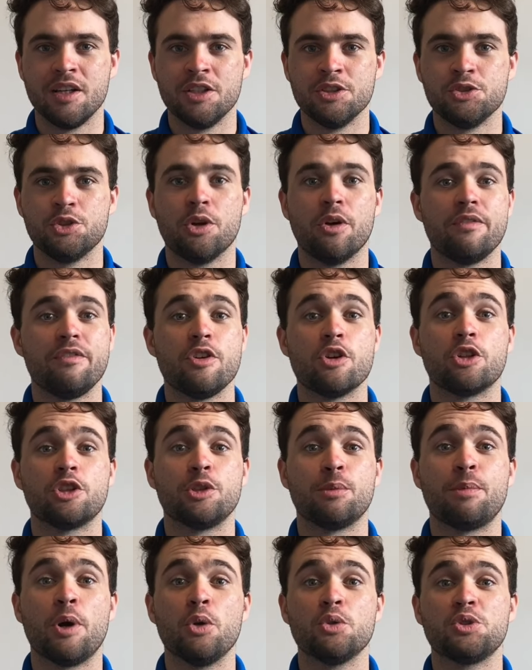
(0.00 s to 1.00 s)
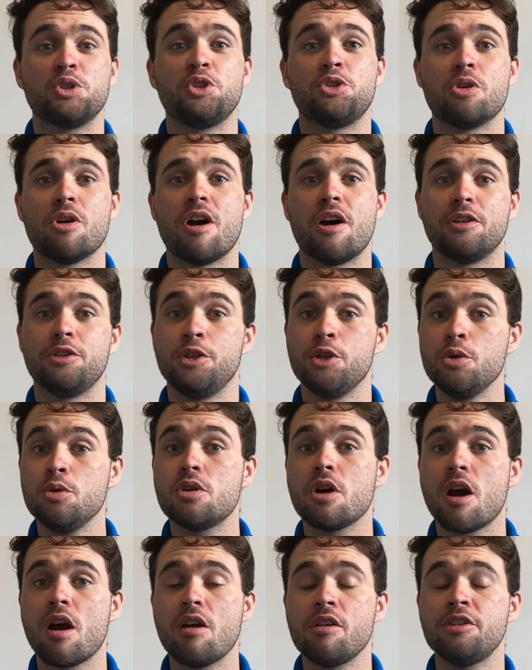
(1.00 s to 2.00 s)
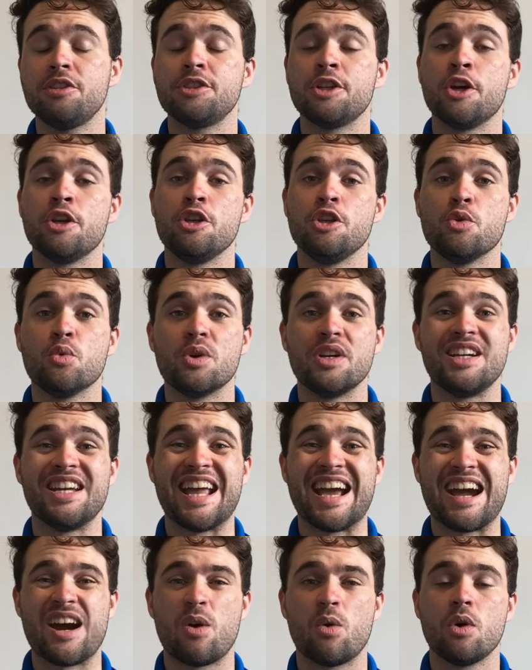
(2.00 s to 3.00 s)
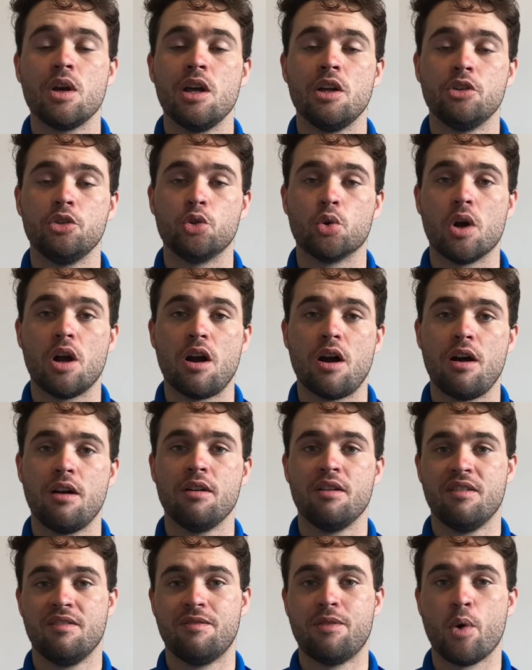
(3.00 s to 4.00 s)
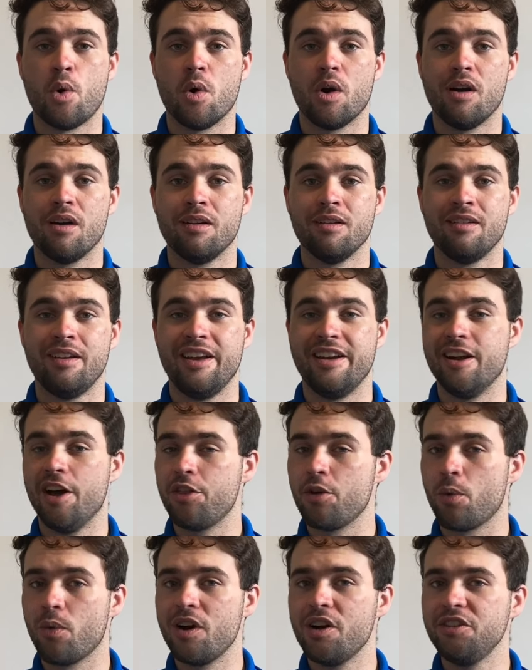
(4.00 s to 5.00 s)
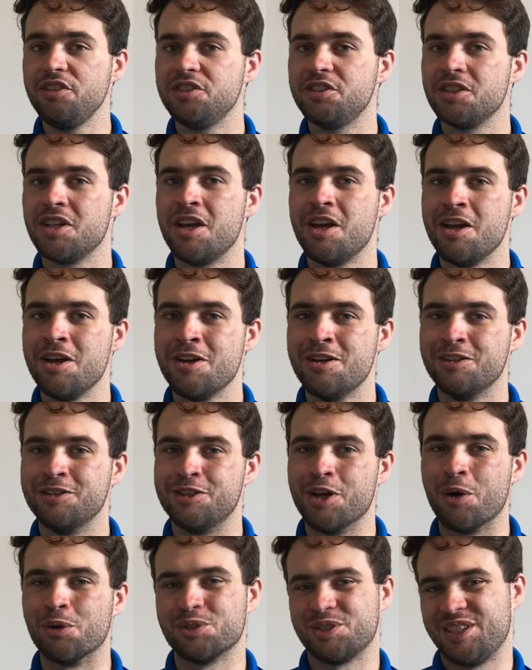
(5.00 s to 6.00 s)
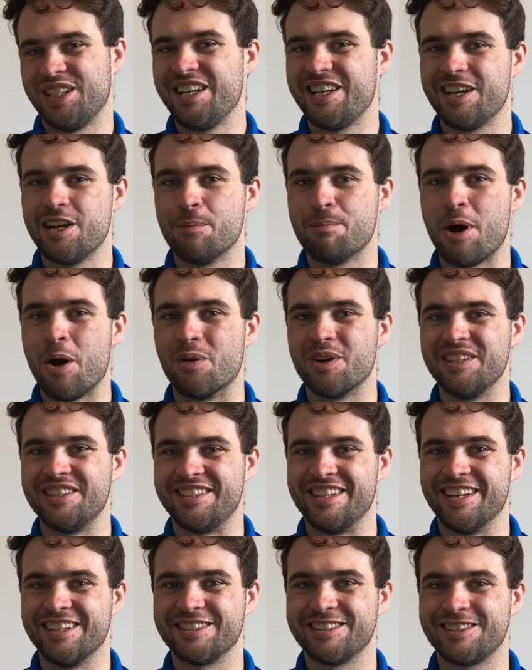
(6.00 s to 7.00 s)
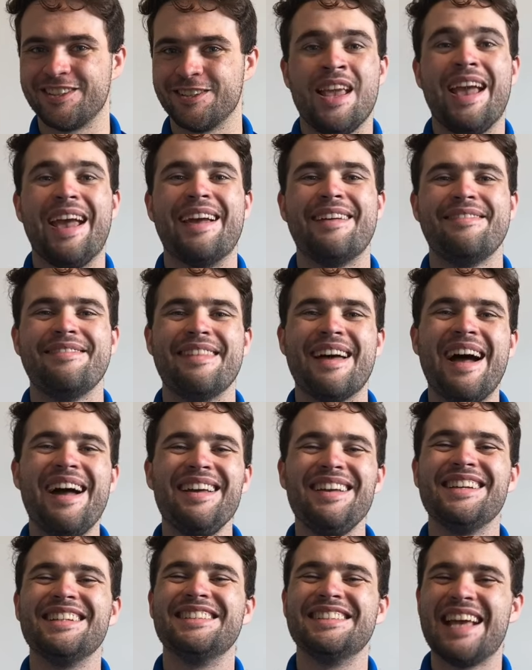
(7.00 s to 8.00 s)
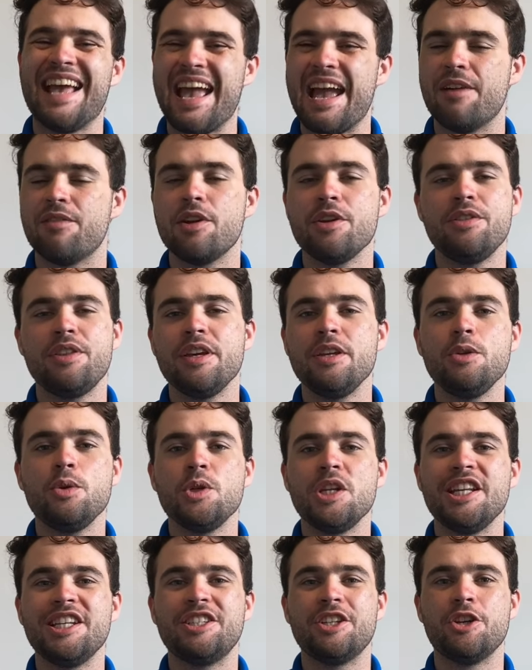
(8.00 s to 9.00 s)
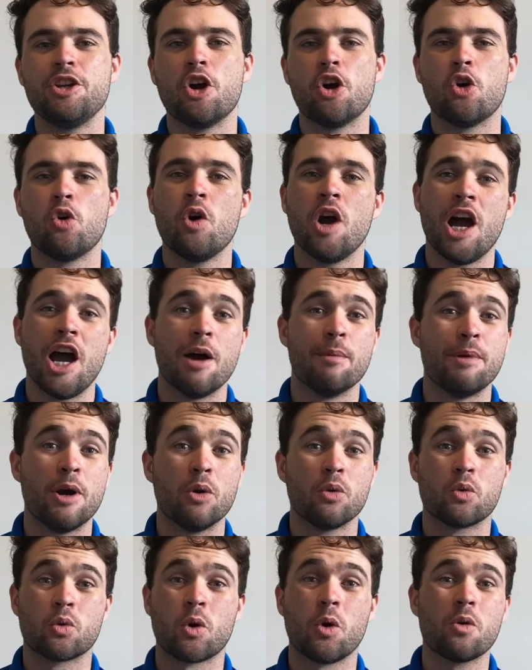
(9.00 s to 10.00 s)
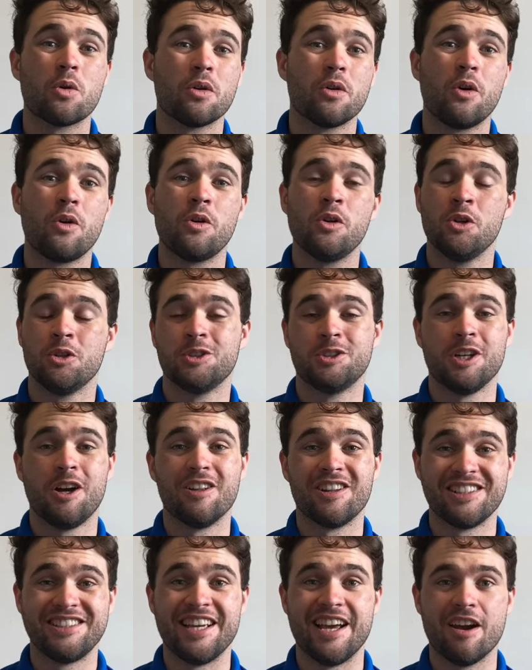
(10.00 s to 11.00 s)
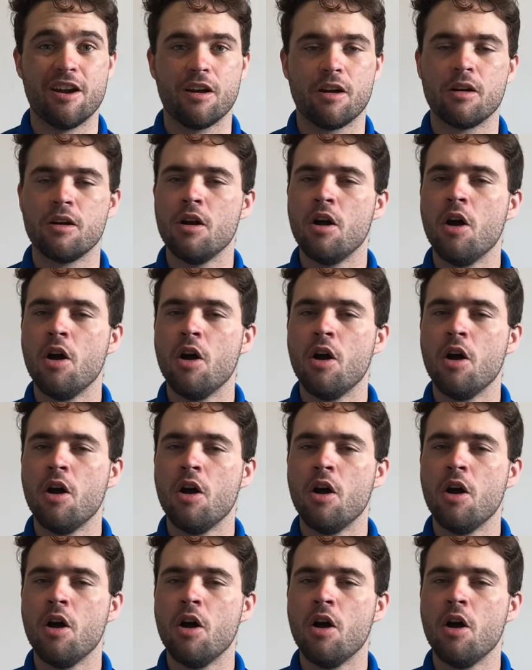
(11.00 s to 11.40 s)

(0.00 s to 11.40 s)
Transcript: So if you're supposed to draw 2 cards, you would now draw 4. In other words, don't sink an opponent disc. And that is everything you need to know about Crokinole Solitaire.